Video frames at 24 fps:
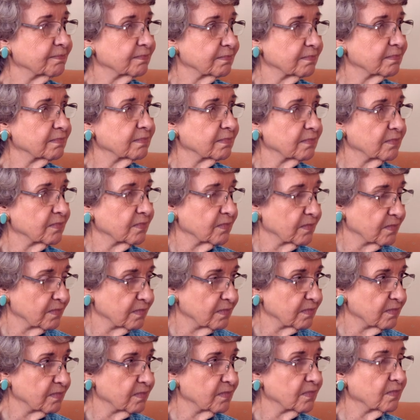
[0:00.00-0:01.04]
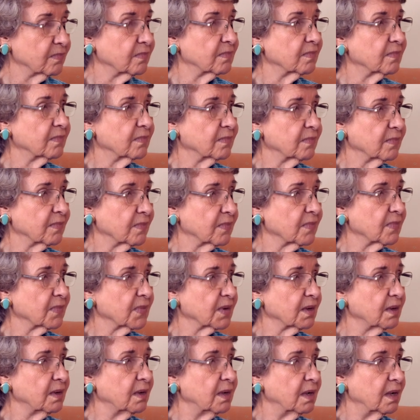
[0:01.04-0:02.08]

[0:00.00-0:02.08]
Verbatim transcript: from the personal stuff.